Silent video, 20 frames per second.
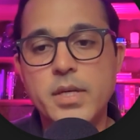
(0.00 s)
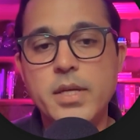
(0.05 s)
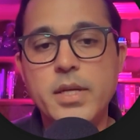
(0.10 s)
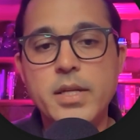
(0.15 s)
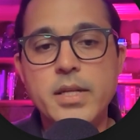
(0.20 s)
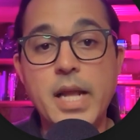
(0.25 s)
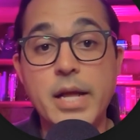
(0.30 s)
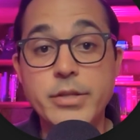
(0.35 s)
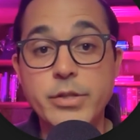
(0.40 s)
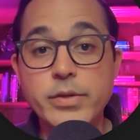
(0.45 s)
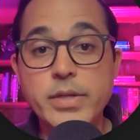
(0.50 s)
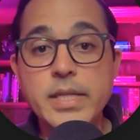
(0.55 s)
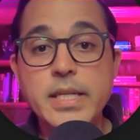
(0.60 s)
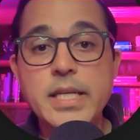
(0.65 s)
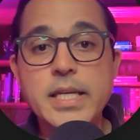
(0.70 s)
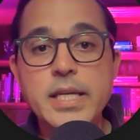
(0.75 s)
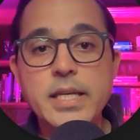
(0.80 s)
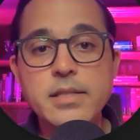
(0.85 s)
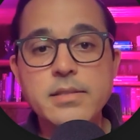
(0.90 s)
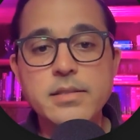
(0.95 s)
Now you
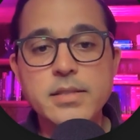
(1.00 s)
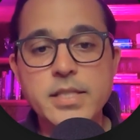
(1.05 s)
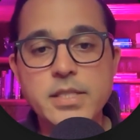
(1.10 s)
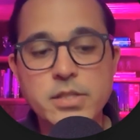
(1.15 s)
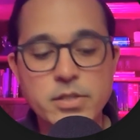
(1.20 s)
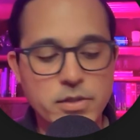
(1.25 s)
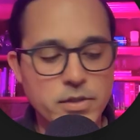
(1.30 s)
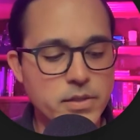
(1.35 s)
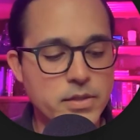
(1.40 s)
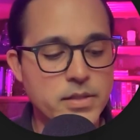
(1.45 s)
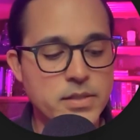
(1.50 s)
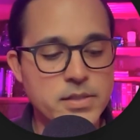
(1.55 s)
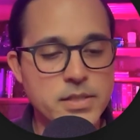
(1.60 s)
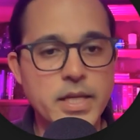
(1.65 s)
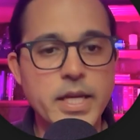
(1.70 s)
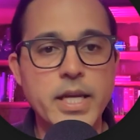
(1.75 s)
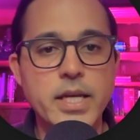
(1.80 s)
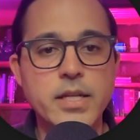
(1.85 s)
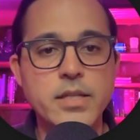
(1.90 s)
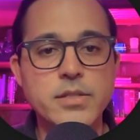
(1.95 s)
can easily turn
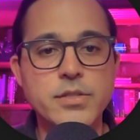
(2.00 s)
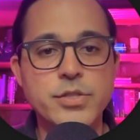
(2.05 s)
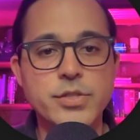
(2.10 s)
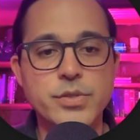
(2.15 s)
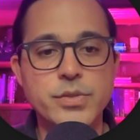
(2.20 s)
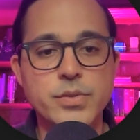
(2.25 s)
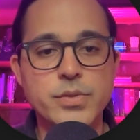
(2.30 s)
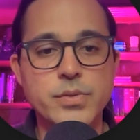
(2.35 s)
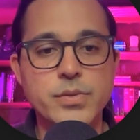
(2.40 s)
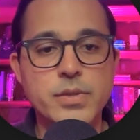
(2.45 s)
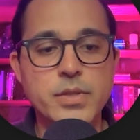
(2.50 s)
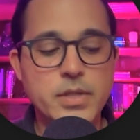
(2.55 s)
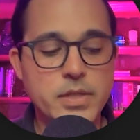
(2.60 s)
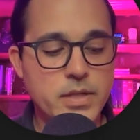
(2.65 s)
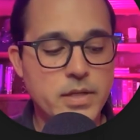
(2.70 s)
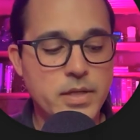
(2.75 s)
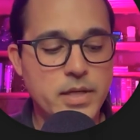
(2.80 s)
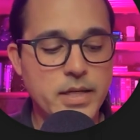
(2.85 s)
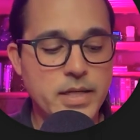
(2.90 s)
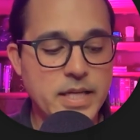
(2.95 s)
this into
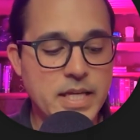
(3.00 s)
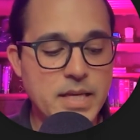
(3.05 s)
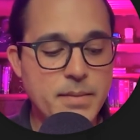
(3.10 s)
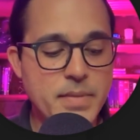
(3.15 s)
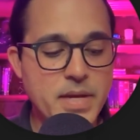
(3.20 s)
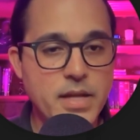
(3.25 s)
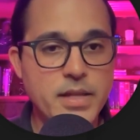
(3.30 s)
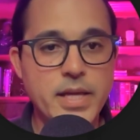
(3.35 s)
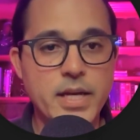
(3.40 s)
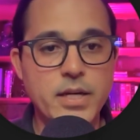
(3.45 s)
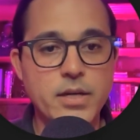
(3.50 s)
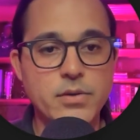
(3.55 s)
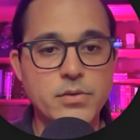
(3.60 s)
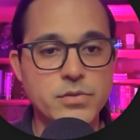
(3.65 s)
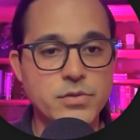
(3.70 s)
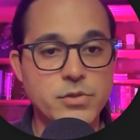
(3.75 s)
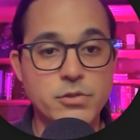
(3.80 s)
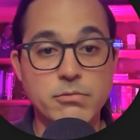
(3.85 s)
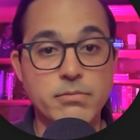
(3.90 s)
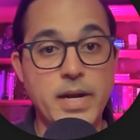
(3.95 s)
an email that
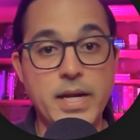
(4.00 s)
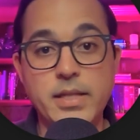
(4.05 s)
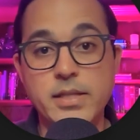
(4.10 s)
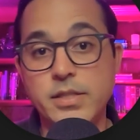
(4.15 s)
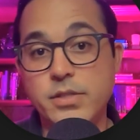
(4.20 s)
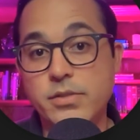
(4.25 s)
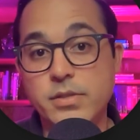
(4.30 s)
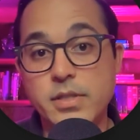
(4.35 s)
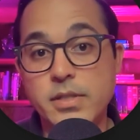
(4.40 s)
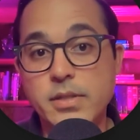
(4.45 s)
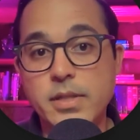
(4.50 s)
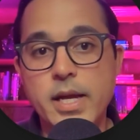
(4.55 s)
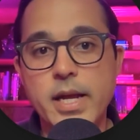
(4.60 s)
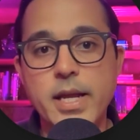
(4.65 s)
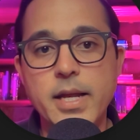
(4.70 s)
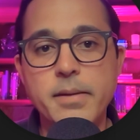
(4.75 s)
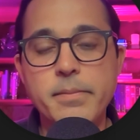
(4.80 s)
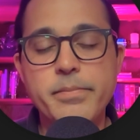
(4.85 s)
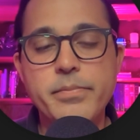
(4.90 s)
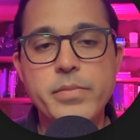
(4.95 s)
goes directly to the
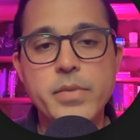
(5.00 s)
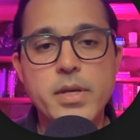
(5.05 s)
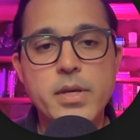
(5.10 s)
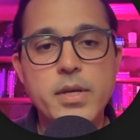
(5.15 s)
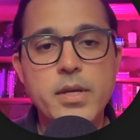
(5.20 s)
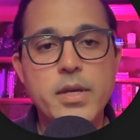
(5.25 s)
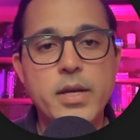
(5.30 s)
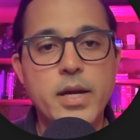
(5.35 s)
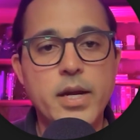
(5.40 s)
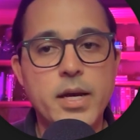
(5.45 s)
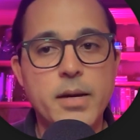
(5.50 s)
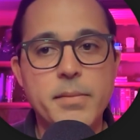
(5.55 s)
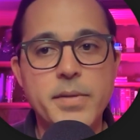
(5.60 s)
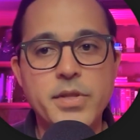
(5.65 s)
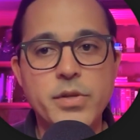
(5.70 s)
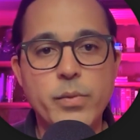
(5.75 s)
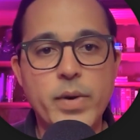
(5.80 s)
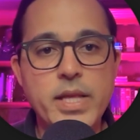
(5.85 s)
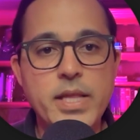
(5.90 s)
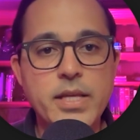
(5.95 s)
client.
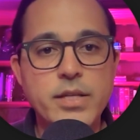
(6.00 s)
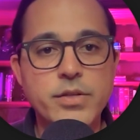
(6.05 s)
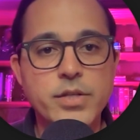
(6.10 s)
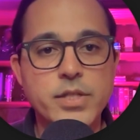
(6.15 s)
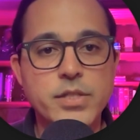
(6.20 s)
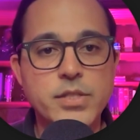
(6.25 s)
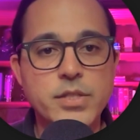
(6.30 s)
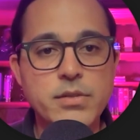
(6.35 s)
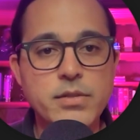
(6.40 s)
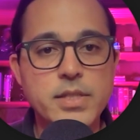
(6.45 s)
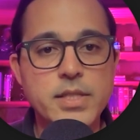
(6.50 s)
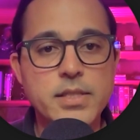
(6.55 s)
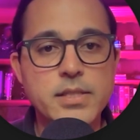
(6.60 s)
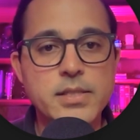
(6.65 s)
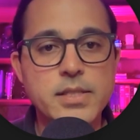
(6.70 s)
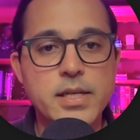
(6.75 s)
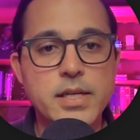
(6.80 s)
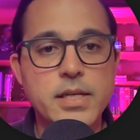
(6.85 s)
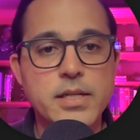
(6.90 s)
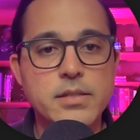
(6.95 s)
And the way that you could do
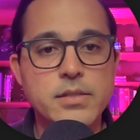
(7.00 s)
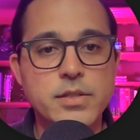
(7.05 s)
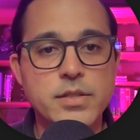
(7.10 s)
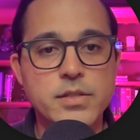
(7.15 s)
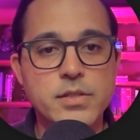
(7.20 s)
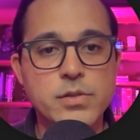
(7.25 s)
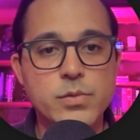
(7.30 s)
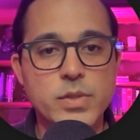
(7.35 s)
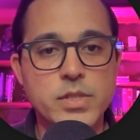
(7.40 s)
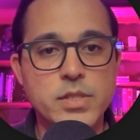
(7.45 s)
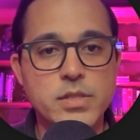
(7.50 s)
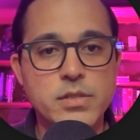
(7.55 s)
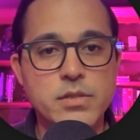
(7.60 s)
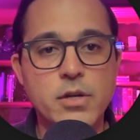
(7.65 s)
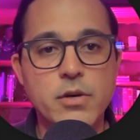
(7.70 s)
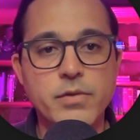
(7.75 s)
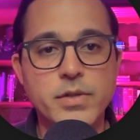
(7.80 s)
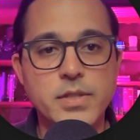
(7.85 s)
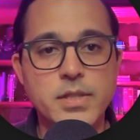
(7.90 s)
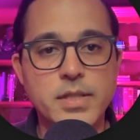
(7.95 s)
this is you could switch
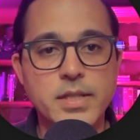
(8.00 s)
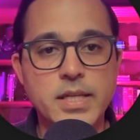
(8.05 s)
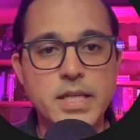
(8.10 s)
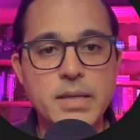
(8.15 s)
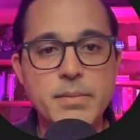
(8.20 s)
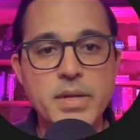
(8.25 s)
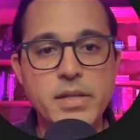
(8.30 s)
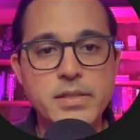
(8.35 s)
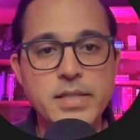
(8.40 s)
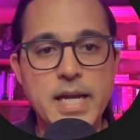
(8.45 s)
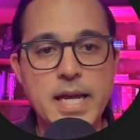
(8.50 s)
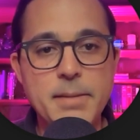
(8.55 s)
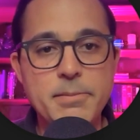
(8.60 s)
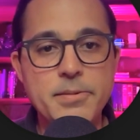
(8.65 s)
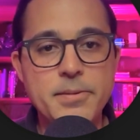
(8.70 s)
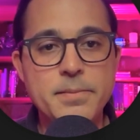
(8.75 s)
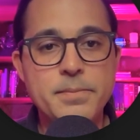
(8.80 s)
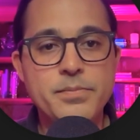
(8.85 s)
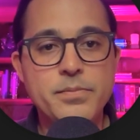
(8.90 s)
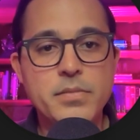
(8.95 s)
it over to the email
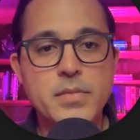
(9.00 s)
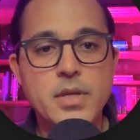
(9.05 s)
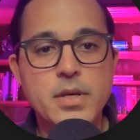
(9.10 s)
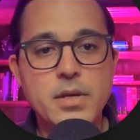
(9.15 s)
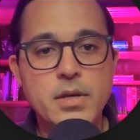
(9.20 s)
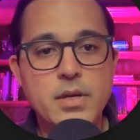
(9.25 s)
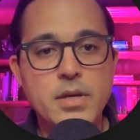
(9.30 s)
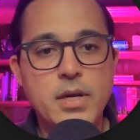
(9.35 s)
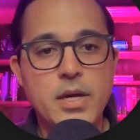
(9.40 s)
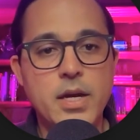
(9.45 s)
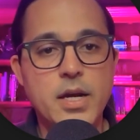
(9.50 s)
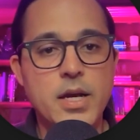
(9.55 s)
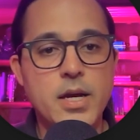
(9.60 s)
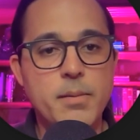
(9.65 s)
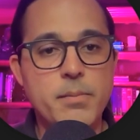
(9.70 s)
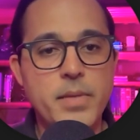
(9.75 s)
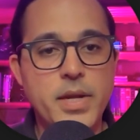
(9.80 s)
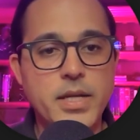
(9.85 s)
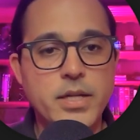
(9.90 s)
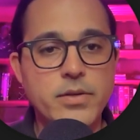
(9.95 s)
type,
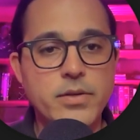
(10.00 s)
and you